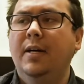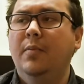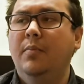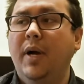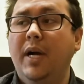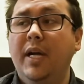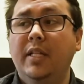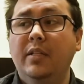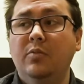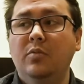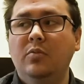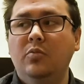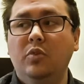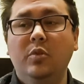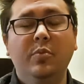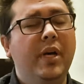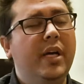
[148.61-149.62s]
my
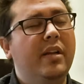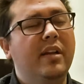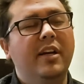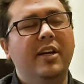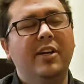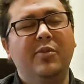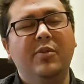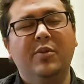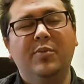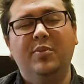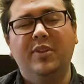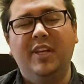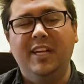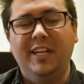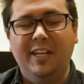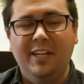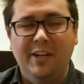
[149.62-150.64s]
roommate and I, we were
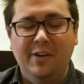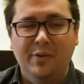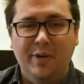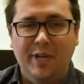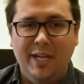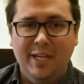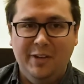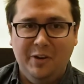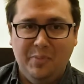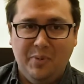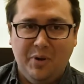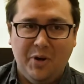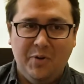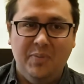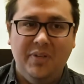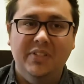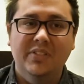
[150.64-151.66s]
planning to go and get an
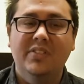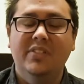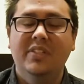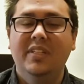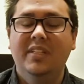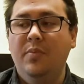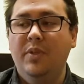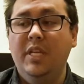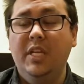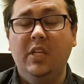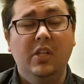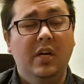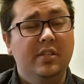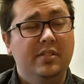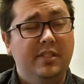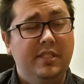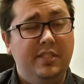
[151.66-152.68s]
apartment. He
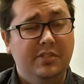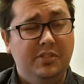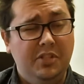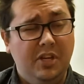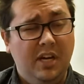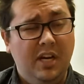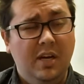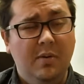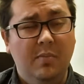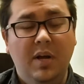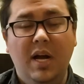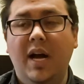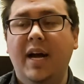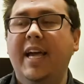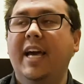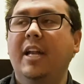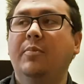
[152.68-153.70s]
lost his job.
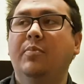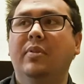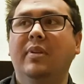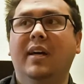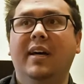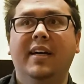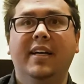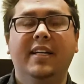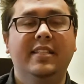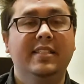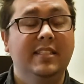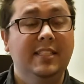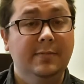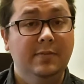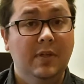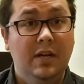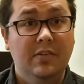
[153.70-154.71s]
I had applied to
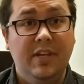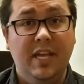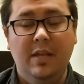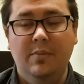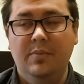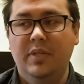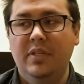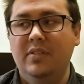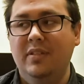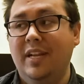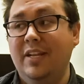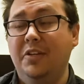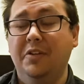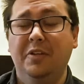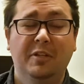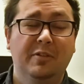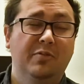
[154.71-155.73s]
live off campus, and I
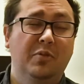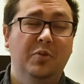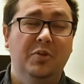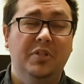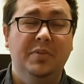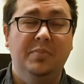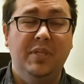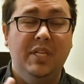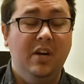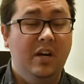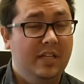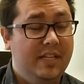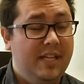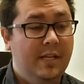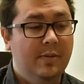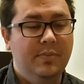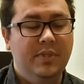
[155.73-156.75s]
couldn't afford to be on
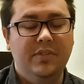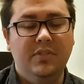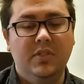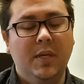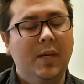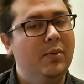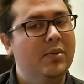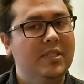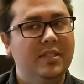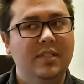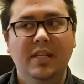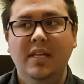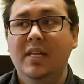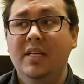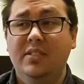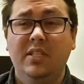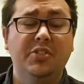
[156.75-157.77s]
campus, so I was
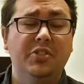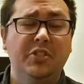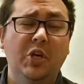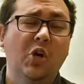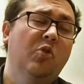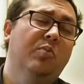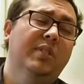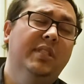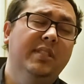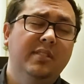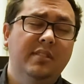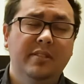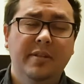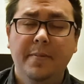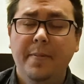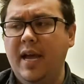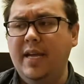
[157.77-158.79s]
essentially homeless.
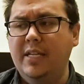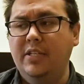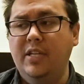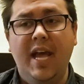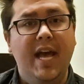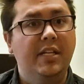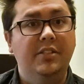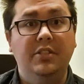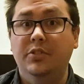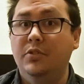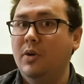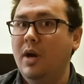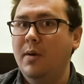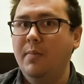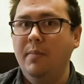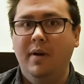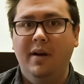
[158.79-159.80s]
I had to
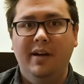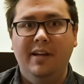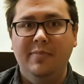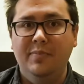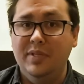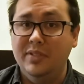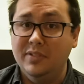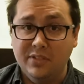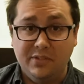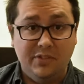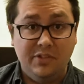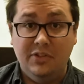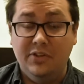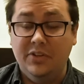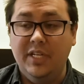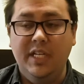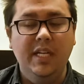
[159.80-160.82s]
drop my business
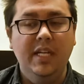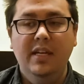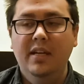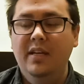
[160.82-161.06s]
degree